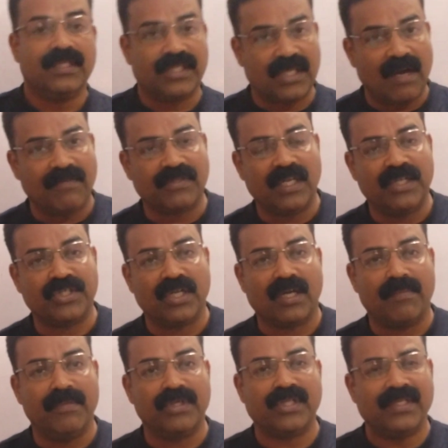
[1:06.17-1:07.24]
Staff Selection
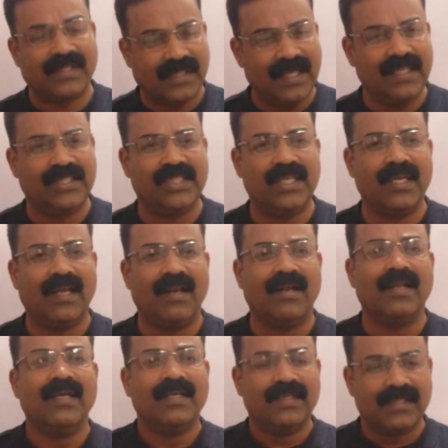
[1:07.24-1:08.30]
Commission,
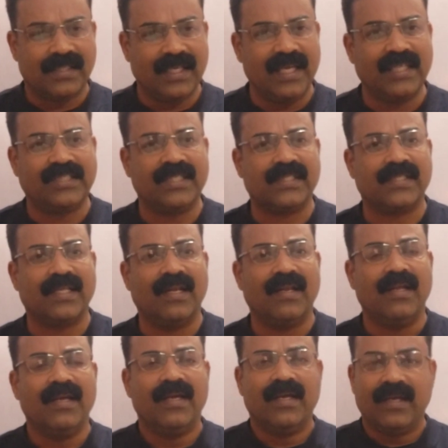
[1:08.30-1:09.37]
CGL, CHSL,